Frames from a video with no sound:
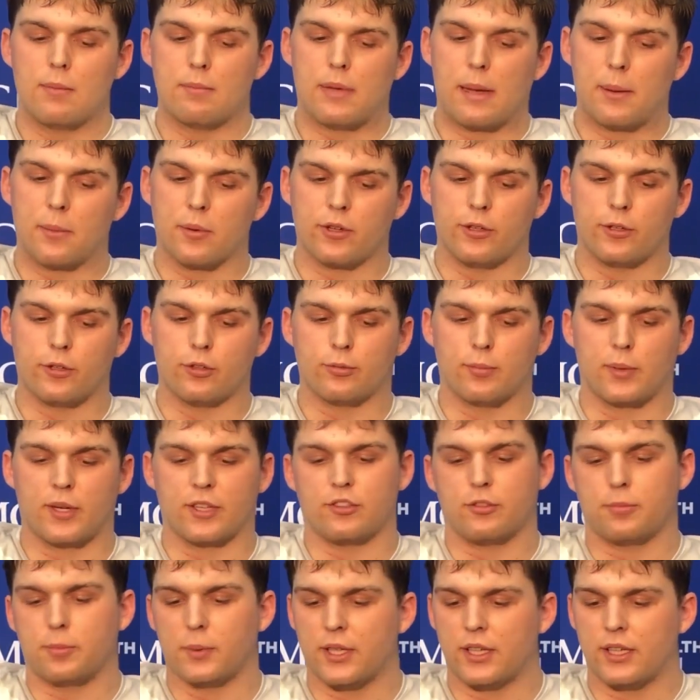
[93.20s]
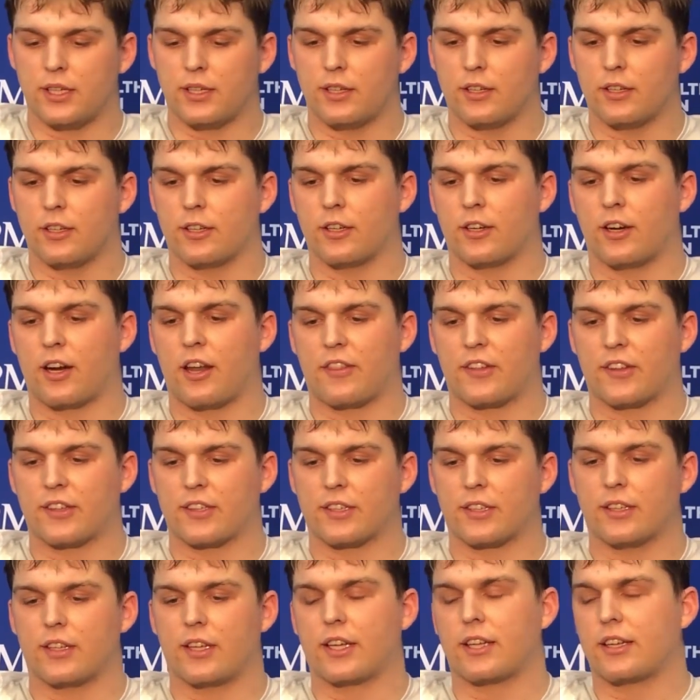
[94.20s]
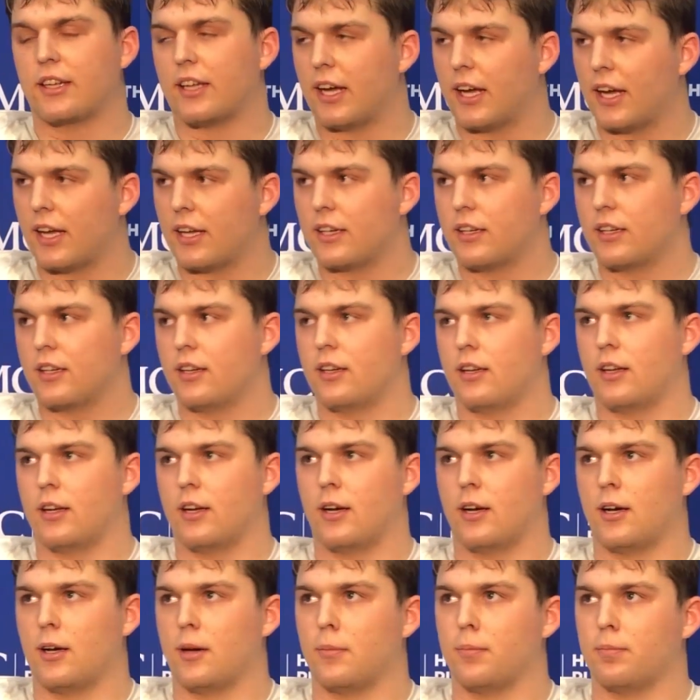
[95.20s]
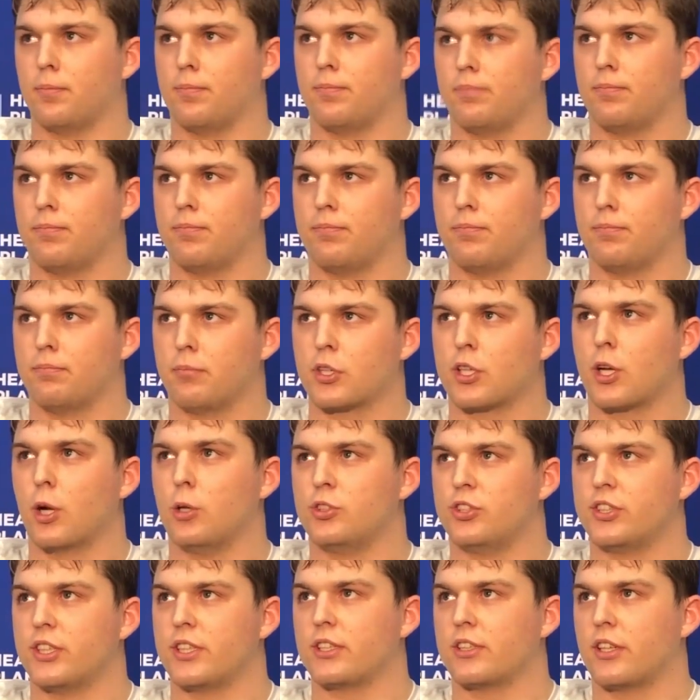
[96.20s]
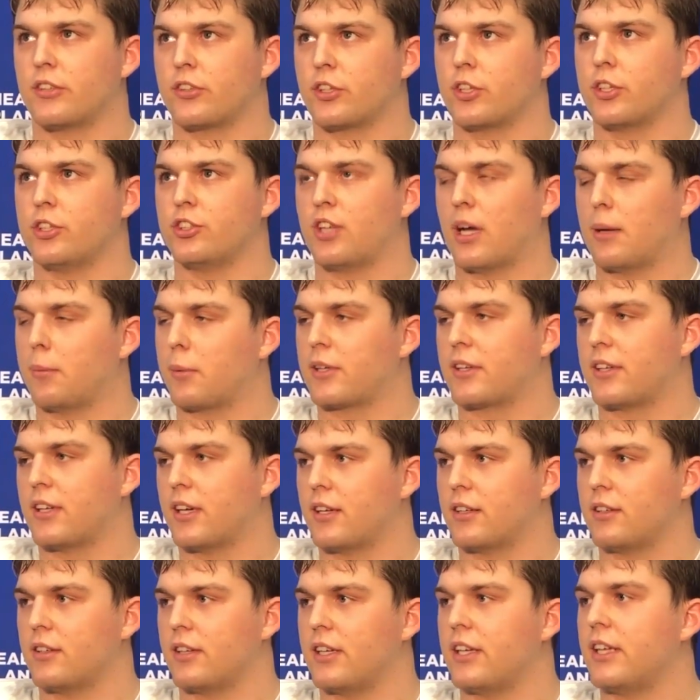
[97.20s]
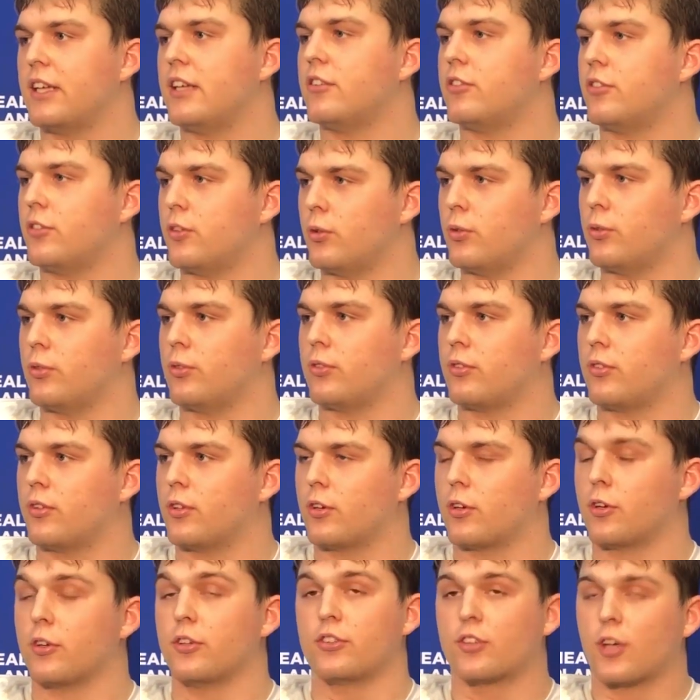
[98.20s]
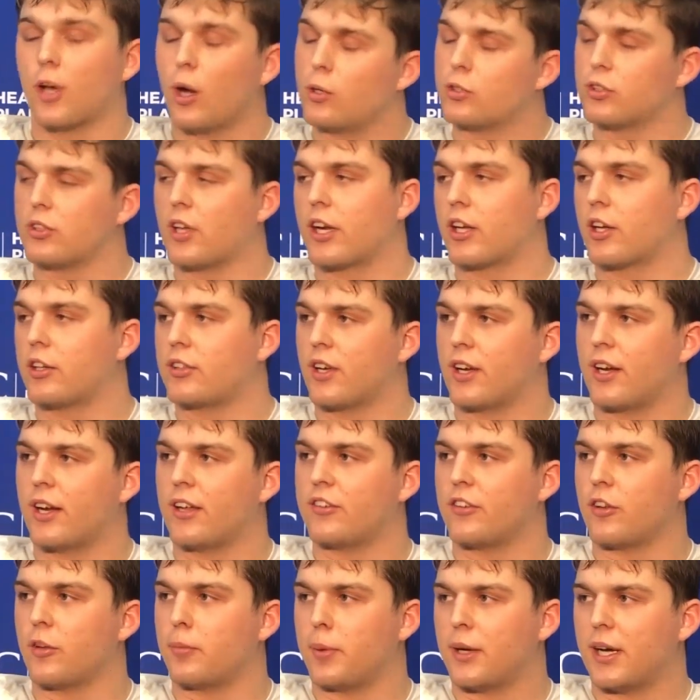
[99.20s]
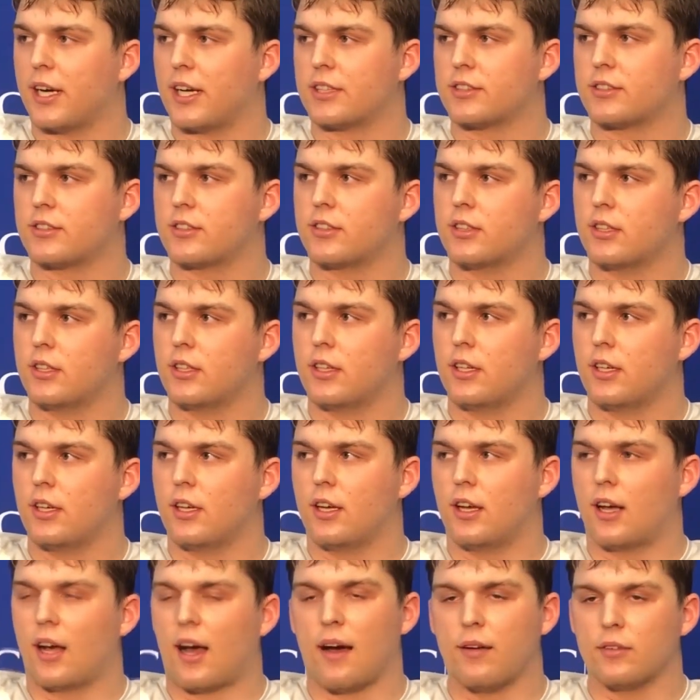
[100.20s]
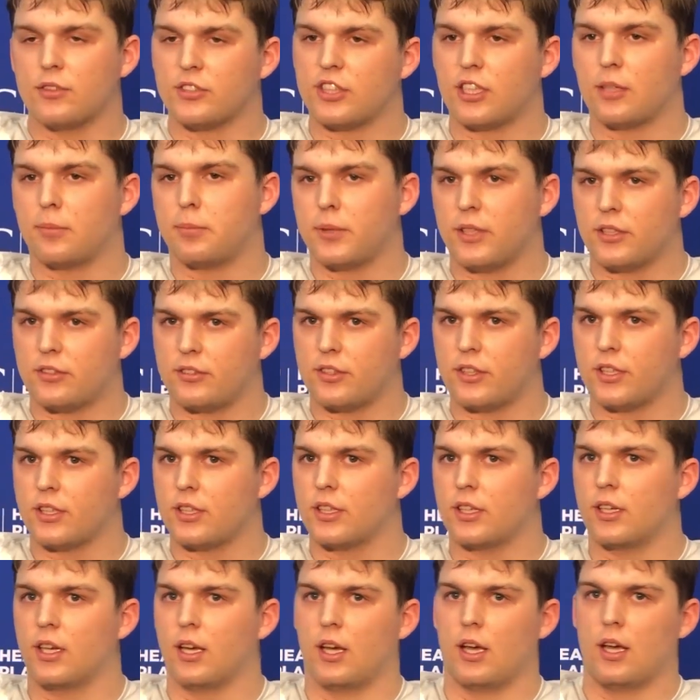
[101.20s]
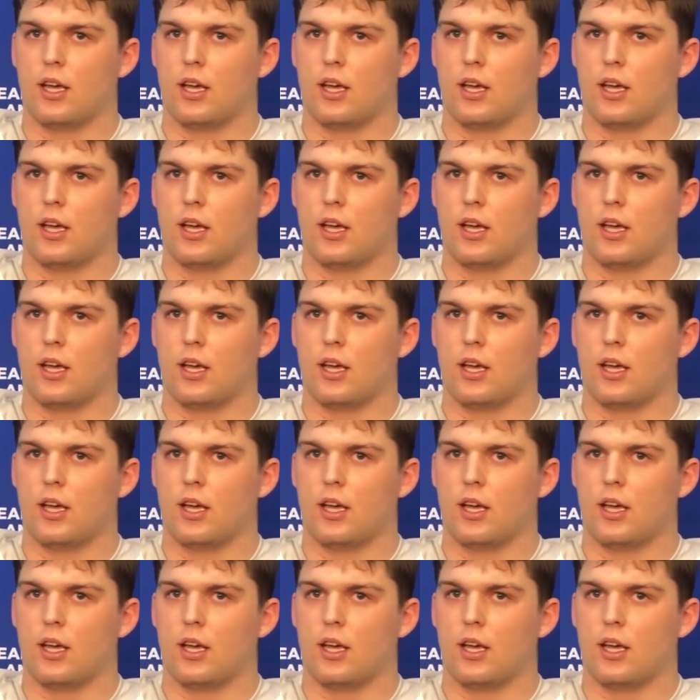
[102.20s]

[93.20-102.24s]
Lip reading: be able to use my speed or anything like that. But Coach Sig does a good job with that. And he's coached a lot of good tight ends in the past. Obviously at BC,